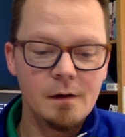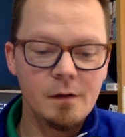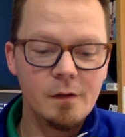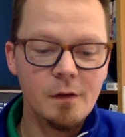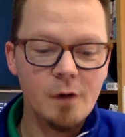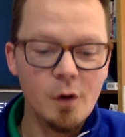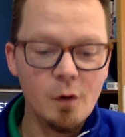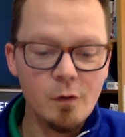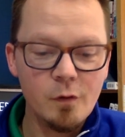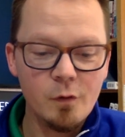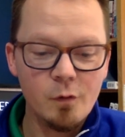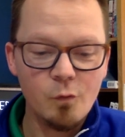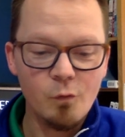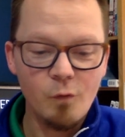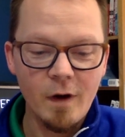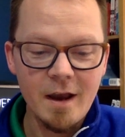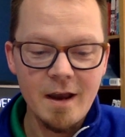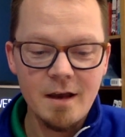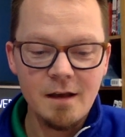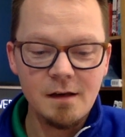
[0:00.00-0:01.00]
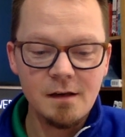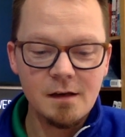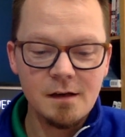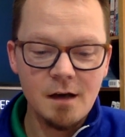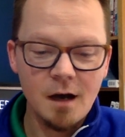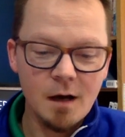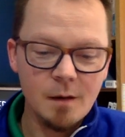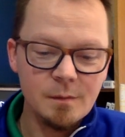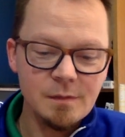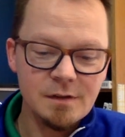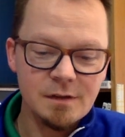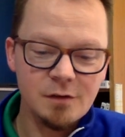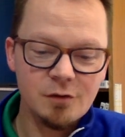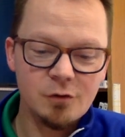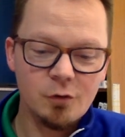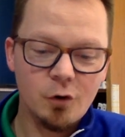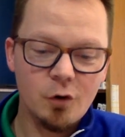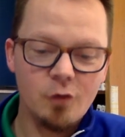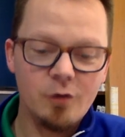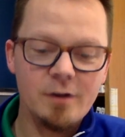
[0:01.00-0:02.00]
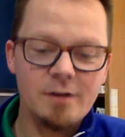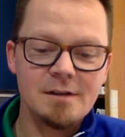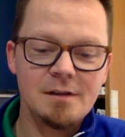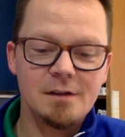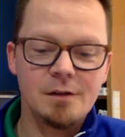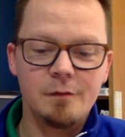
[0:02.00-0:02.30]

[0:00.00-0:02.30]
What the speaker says: Though the rain comes in torrents